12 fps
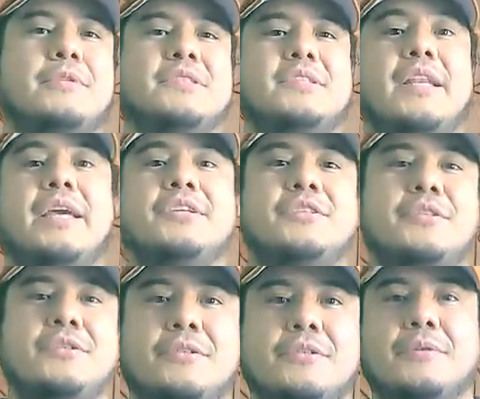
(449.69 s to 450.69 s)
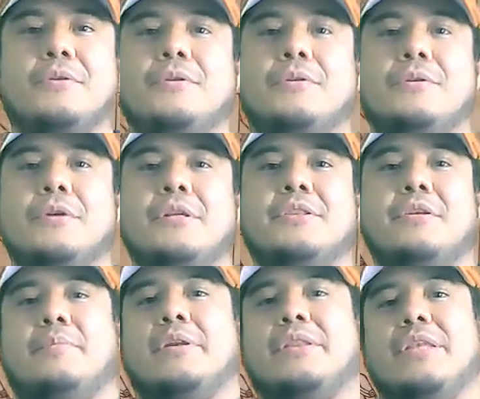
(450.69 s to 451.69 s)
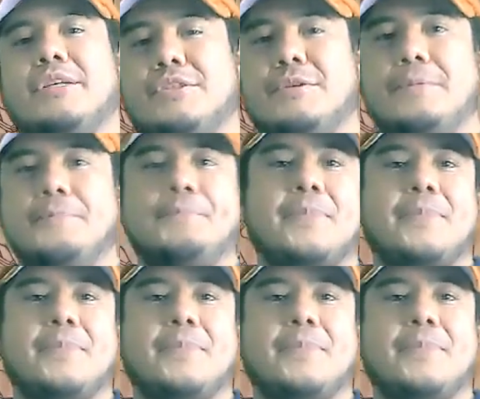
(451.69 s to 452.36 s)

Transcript: translation or interpretation.